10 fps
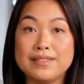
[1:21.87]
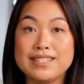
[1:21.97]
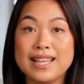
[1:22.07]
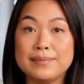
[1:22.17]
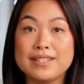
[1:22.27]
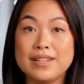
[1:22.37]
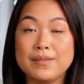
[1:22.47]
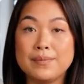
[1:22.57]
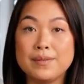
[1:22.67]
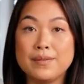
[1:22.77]
Step
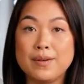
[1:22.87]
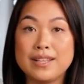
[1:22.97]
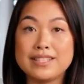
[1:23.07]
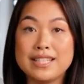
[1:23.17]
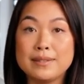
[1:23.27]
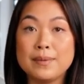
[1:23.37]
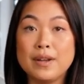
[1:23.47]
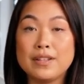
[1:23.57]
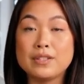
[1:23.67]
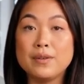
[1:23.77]
2 Once
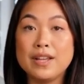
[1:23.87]
diskpart is